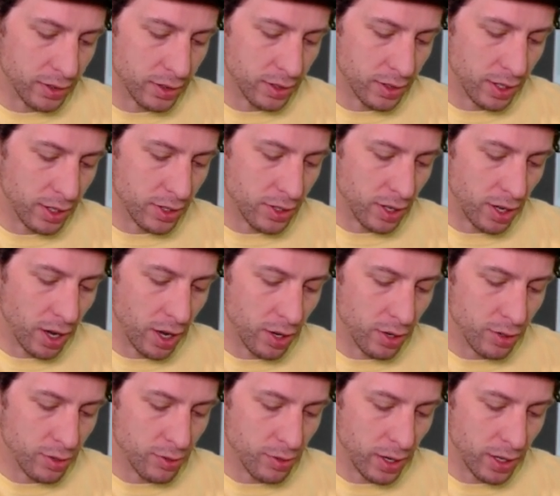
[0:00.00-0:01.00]
So there's your
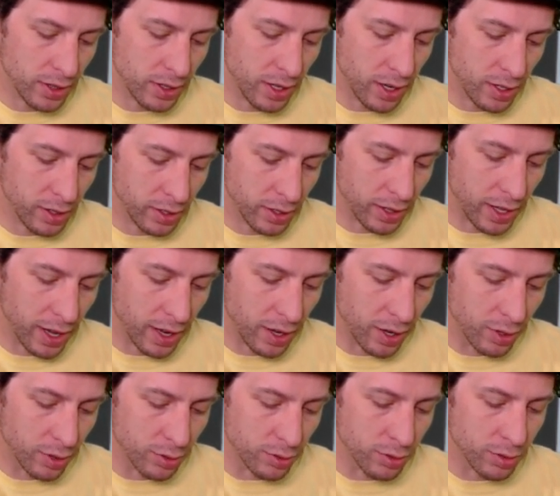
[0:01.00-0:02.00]
hose right there. Look at that
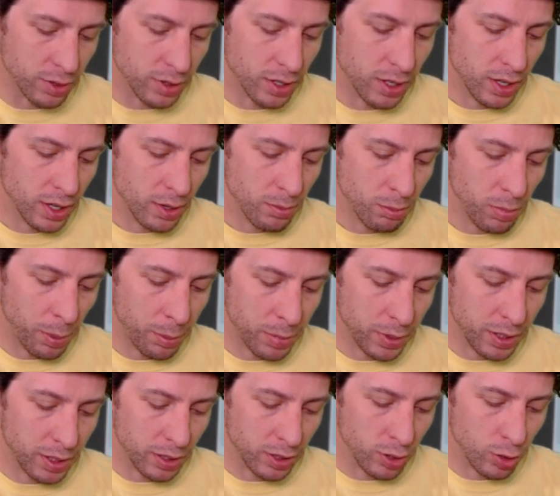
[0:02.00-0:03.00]
hose.
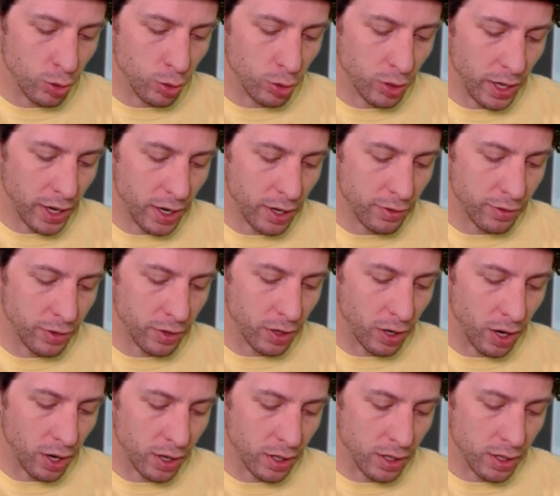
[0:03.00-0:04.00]
Pumping in cool air for
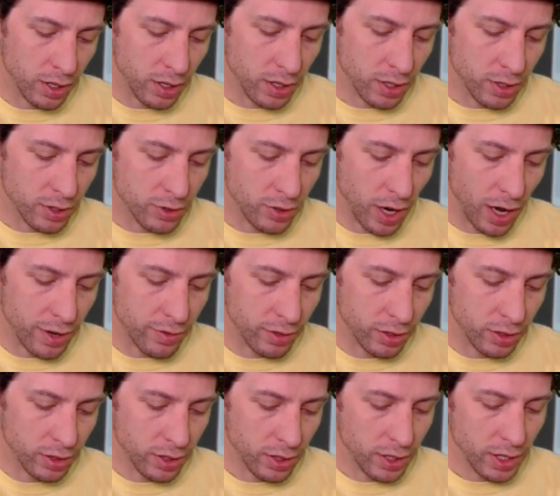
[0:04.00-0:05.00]
our
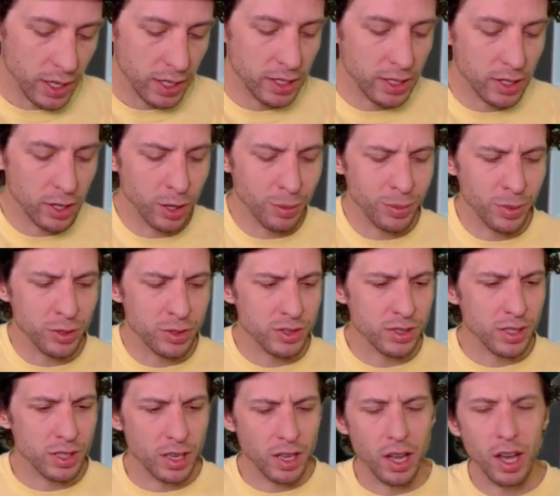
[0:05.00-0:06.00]
driver. It can get
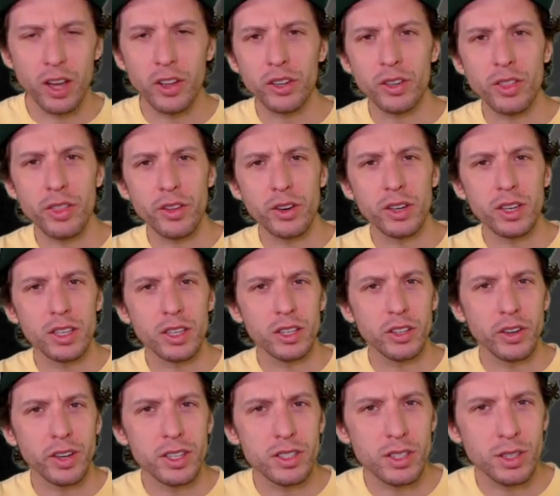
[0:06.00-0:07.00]
almost 130
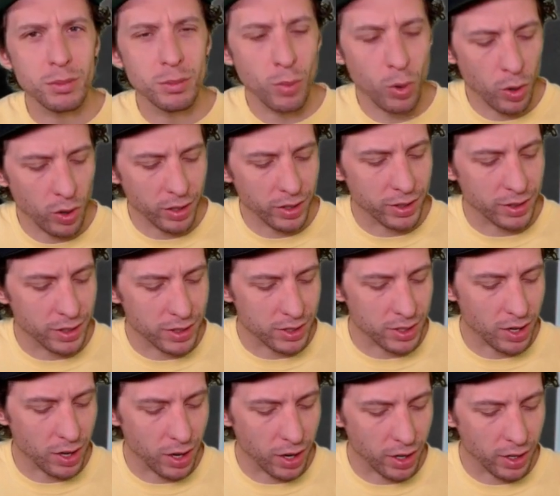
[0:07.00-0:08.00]
degrees or more in this
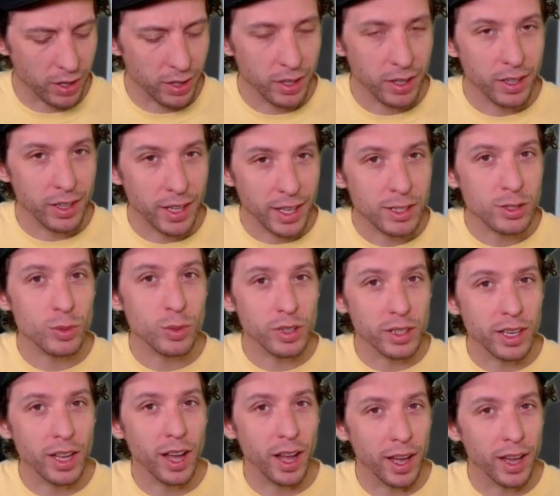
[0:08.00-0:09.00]
car. That's
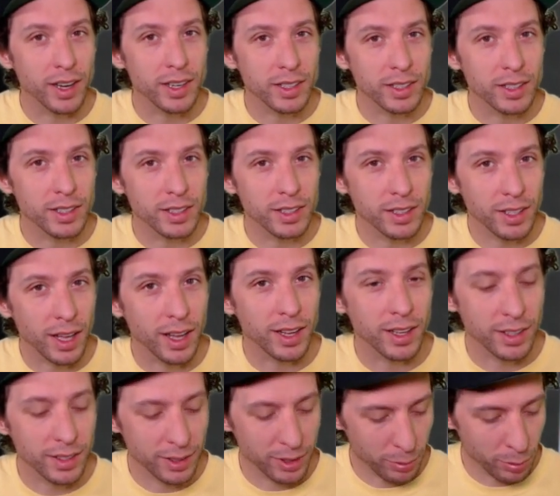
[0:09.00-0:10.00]
really hot. Yeah,
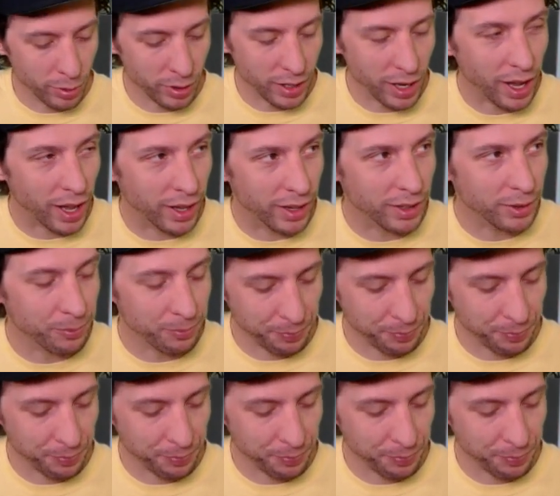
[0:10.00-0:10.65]
pretty hot.